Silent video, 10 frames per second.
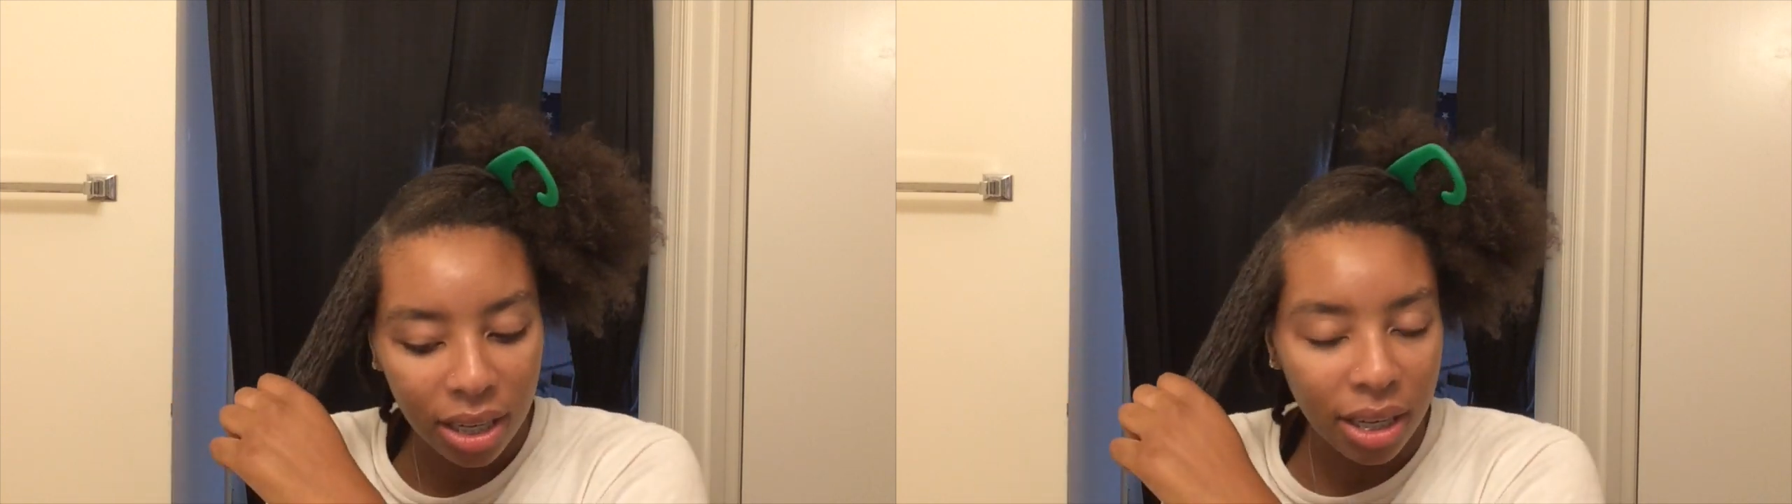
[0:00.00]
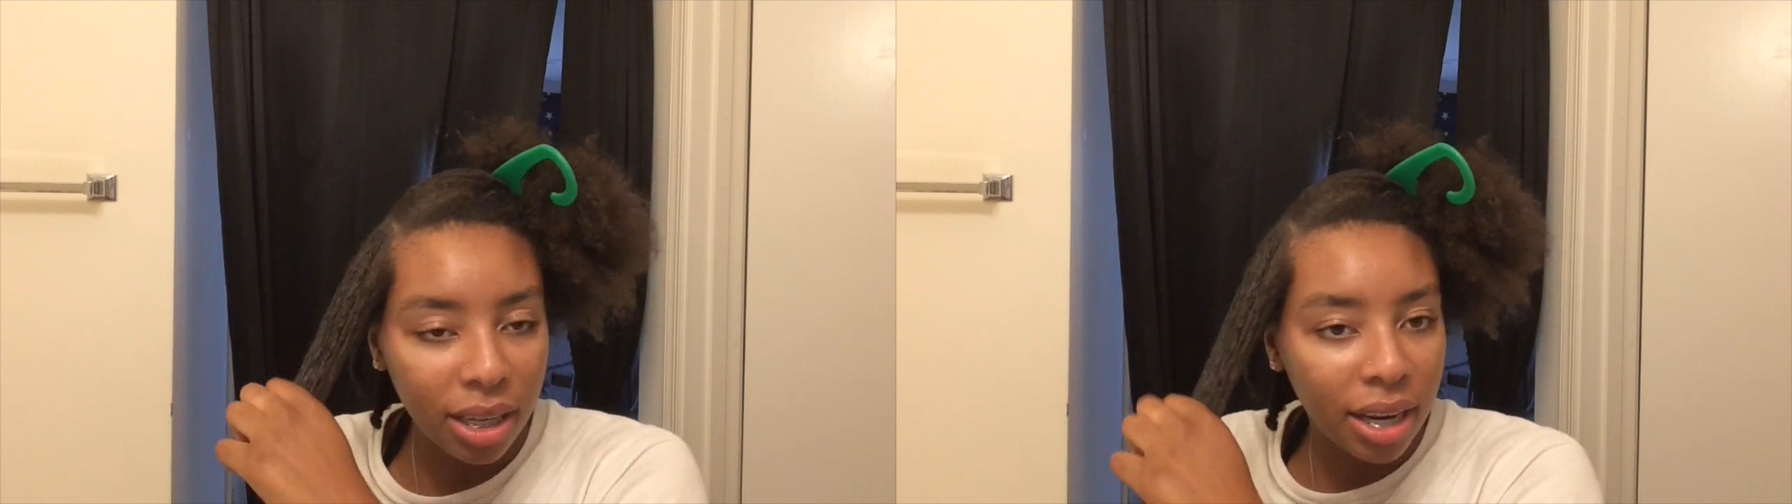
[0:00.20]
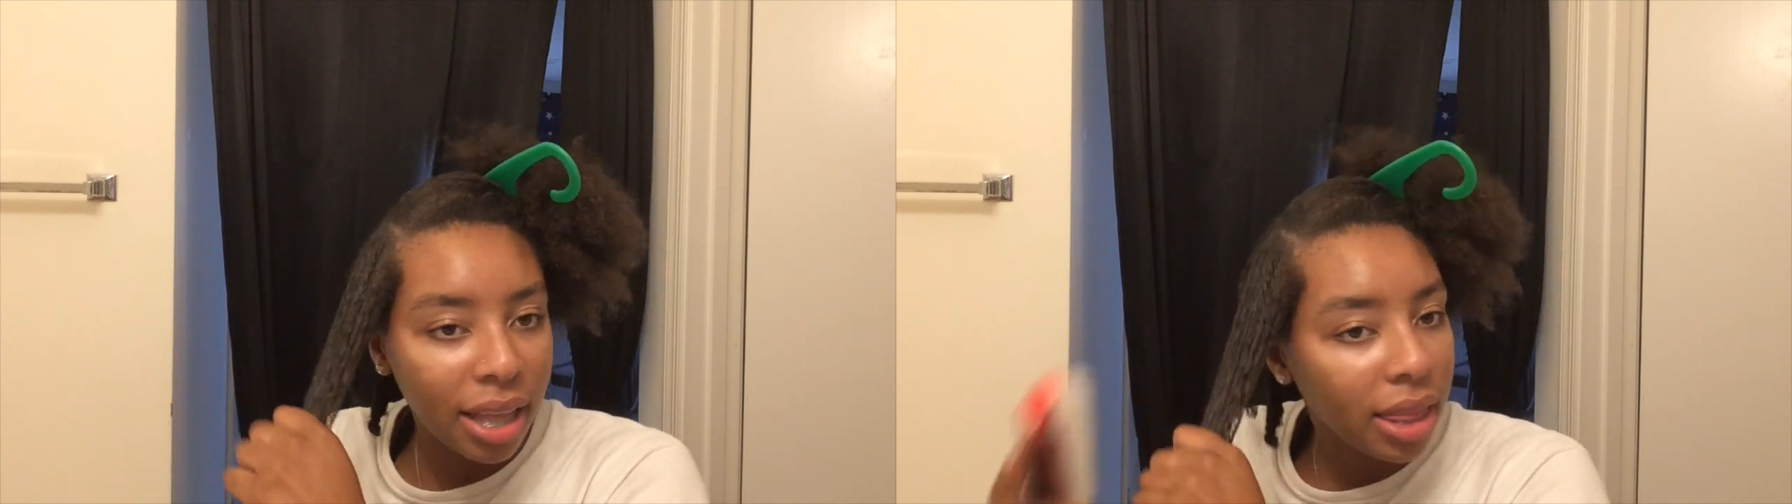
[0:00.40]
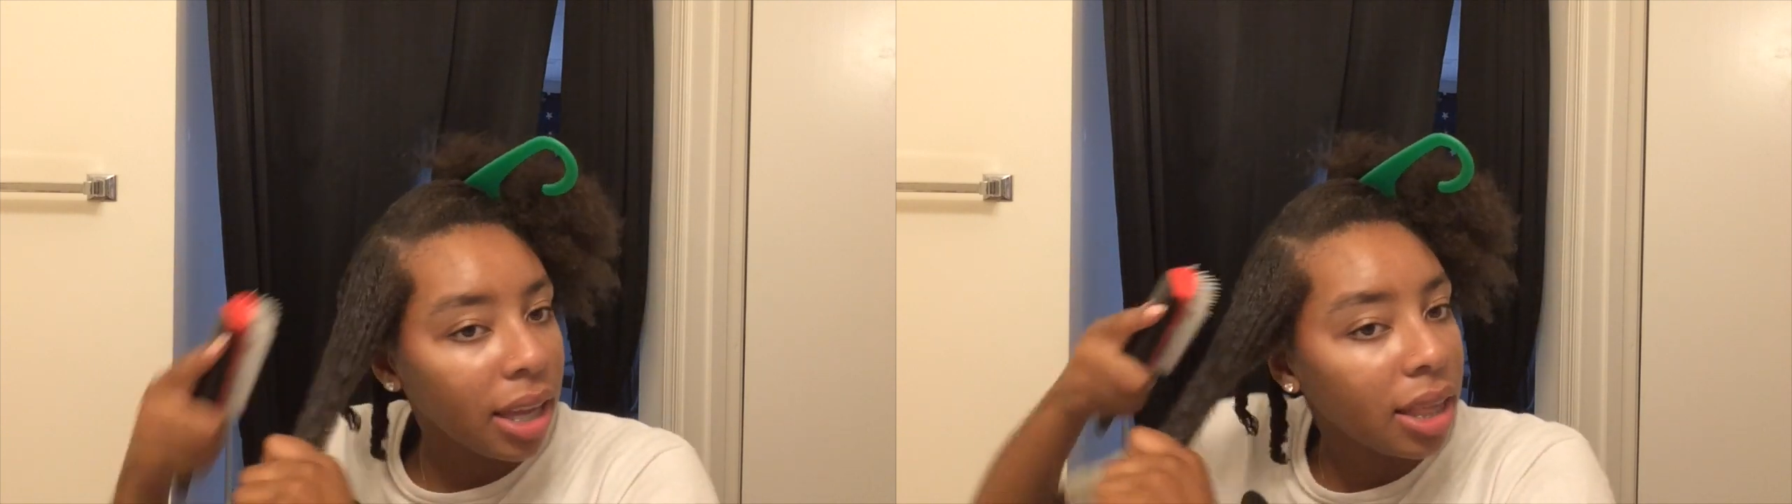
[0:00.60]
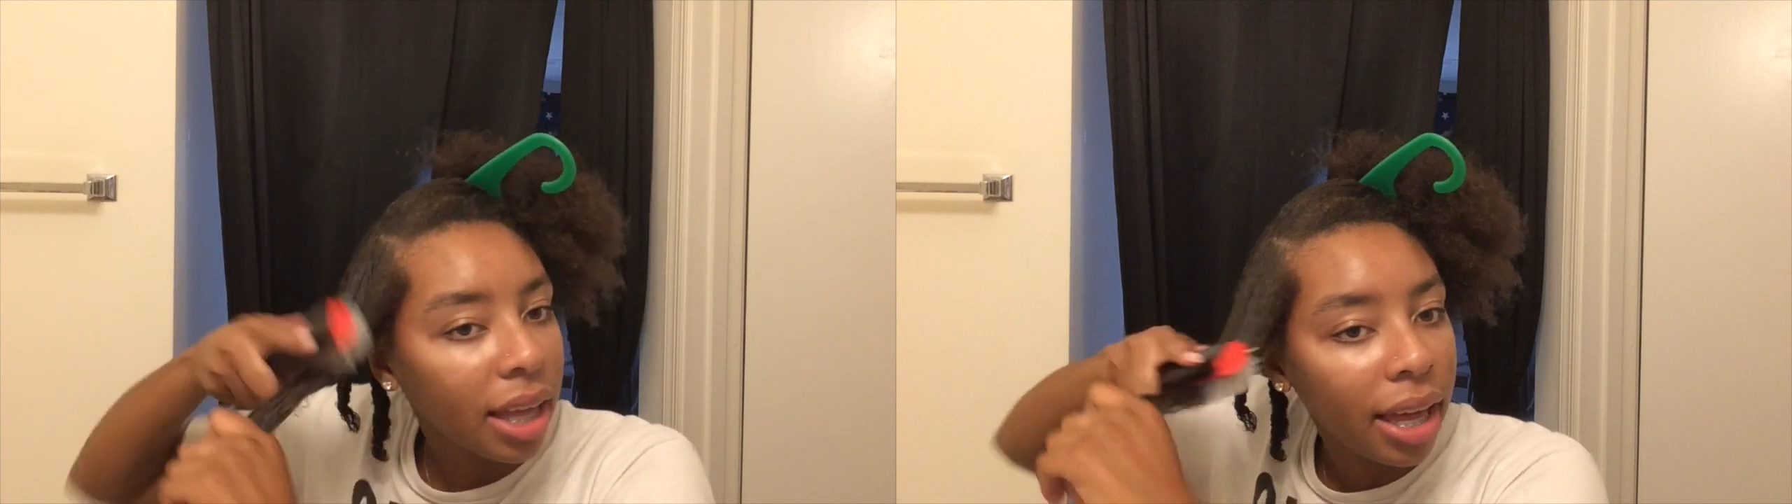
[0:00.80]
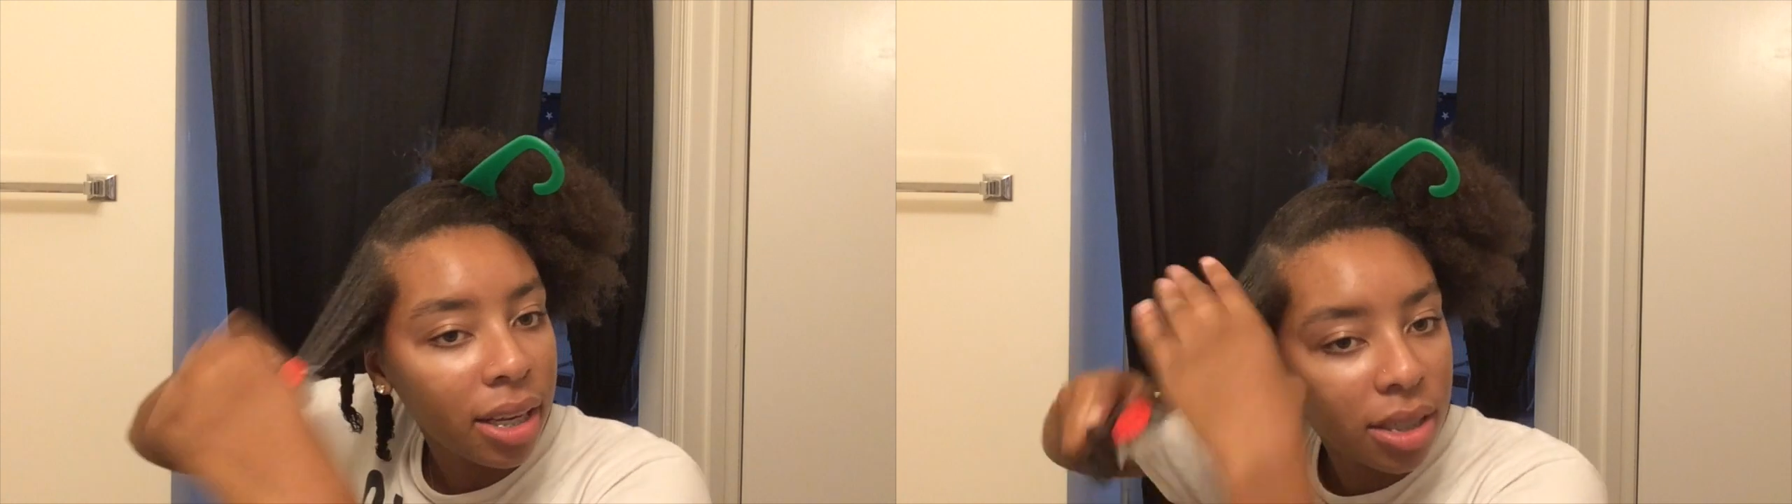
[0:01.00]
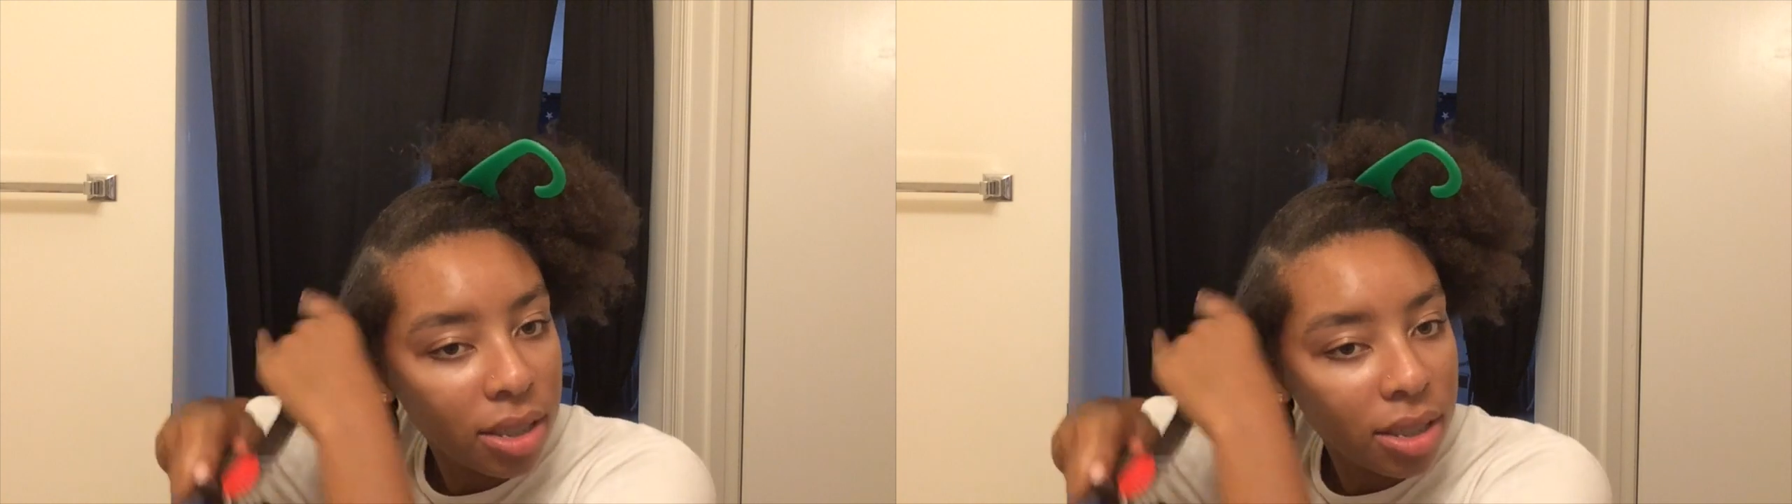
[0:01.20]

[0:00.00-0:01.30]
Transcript: And I think that